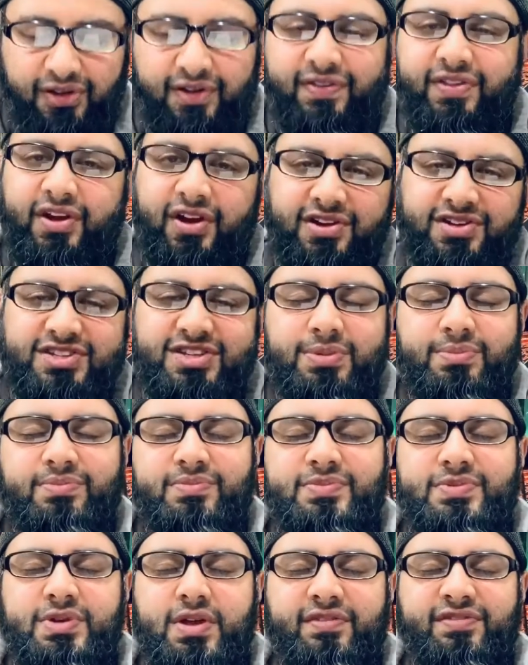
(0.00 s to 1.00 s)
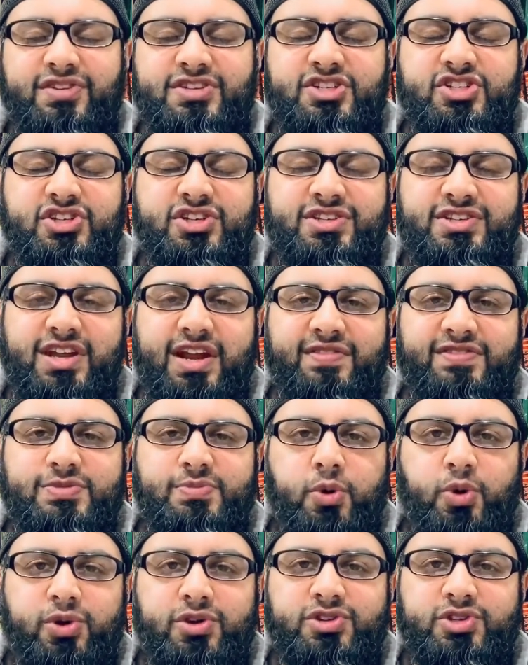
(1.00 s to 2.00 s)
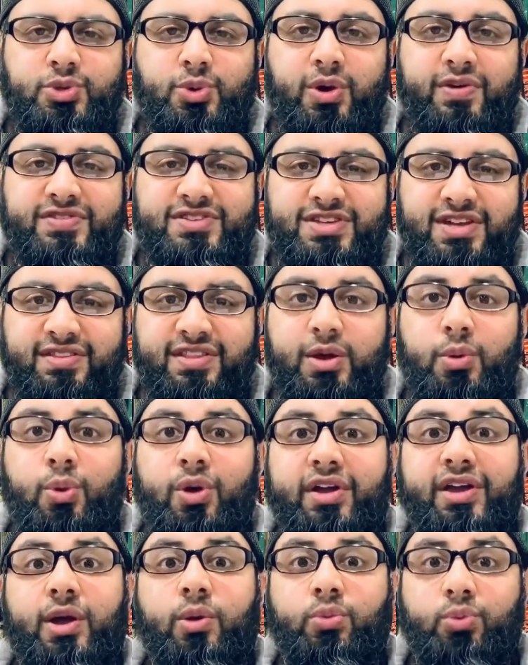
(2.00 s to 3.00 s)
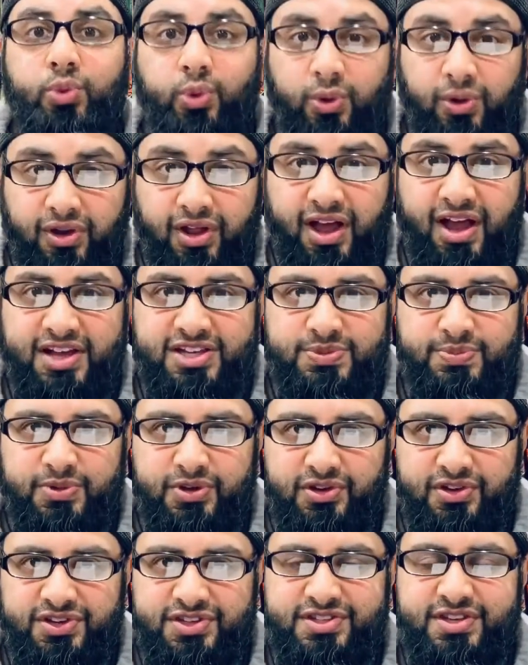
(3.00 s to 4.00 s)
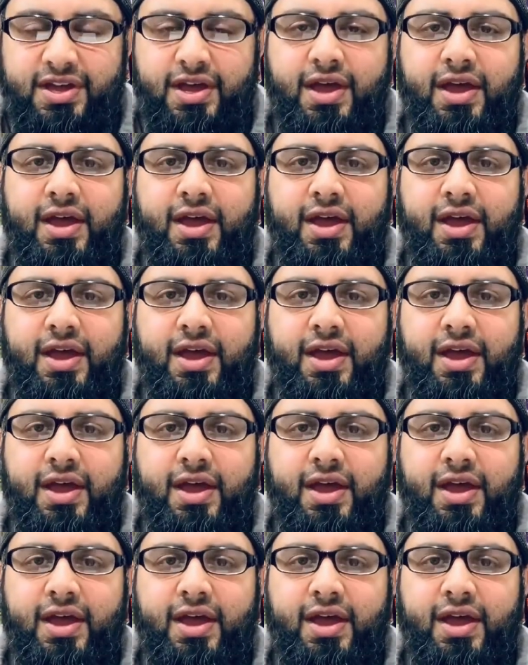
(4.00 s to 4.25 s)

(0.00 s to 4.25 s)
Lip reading: and there are some physicians that I've spoken to who have said they work at rural hospitals,